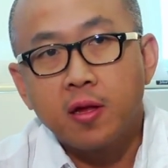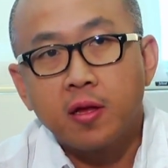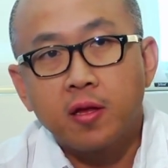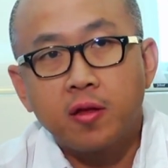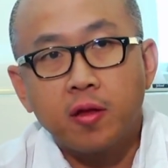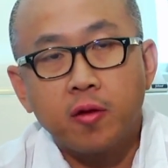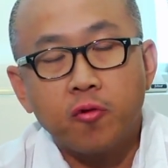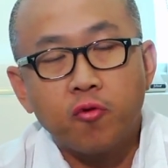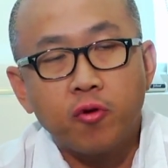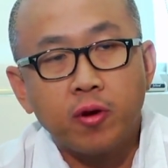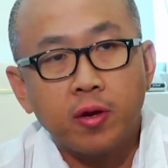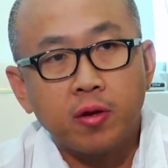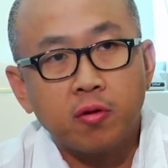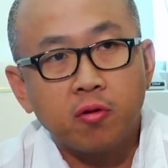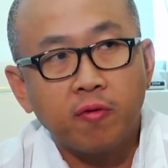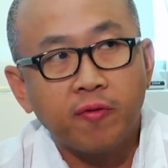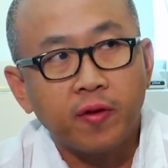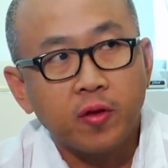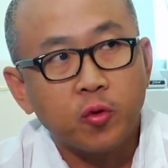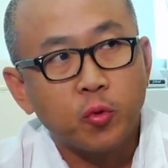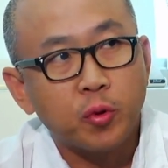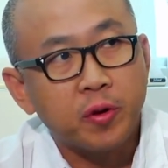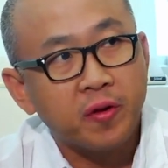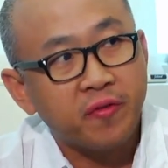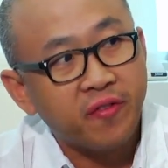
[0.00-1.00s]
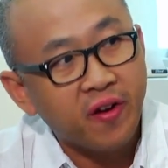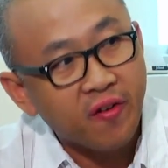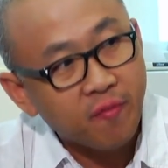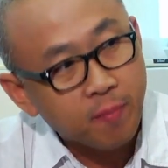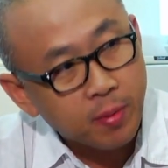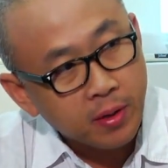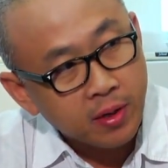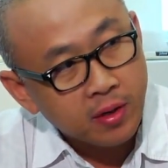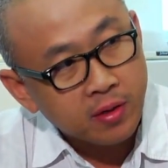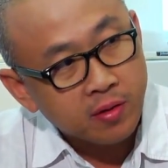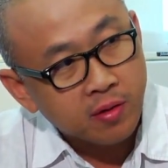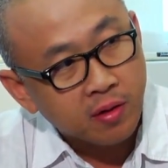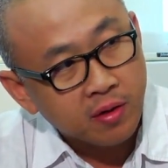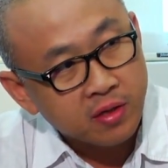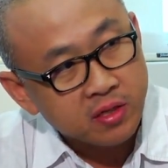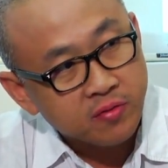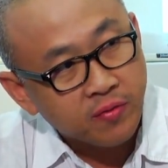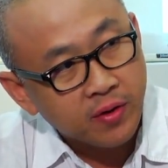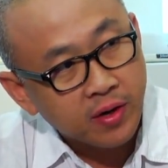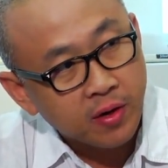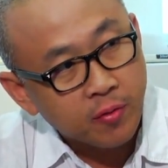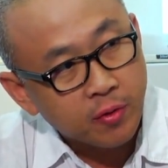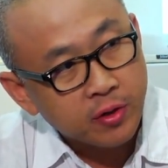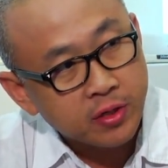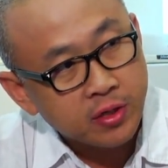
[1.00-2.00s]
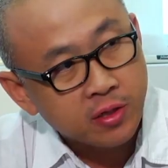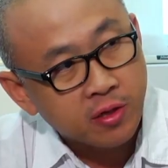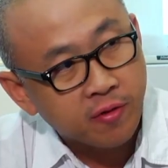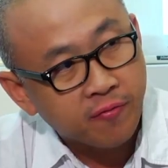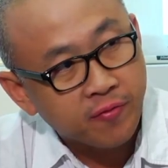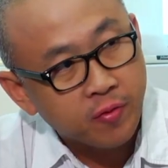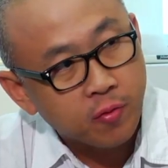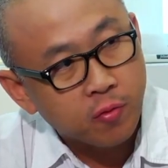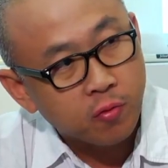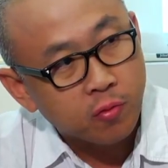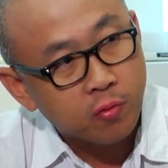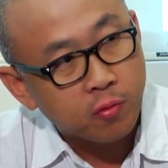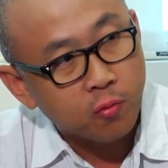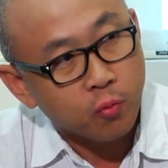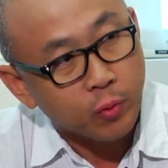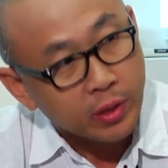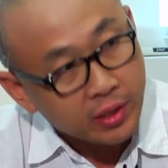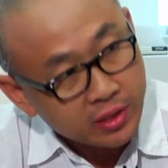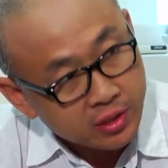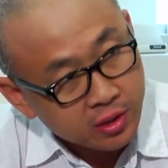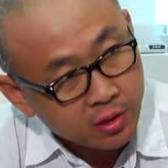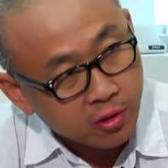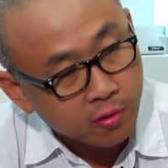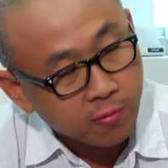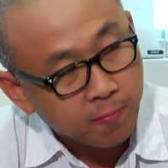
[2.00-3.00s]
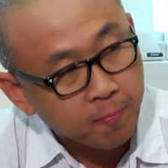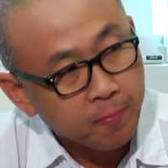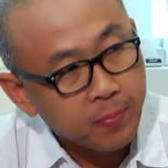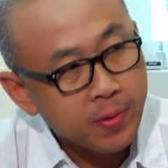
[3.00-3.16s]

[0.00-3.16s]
They were trying to go for $25 billion valuation a few weeks ago.